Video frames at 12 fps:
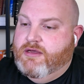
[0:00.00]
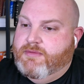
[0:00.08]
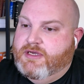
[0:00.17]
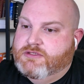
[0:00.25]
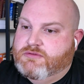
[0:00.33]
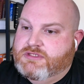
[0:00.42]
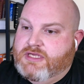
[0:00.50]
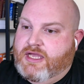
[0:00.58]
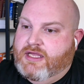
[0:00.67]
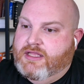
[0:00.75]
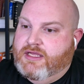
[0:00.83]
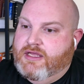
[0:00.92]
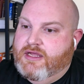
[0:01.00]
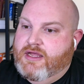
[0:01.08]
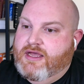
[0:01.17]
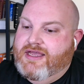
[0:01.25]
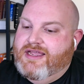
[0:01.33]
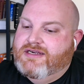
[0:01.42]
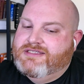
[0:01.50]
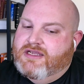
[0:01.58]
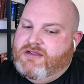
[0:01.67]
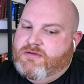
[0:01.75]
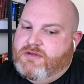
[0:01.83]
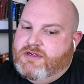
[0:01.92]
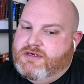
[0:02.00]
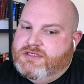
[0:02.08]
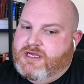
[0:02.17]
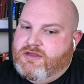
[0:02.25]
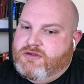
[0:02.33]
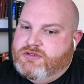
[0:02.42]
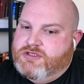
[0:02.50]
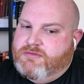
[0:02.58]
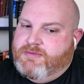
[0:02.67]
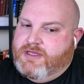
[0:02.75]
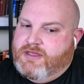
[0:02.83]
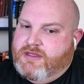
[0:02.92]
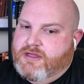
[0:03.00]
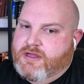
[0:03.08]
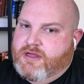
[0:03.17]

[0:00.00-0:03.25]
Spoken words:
because we're saying, like, here's how you should be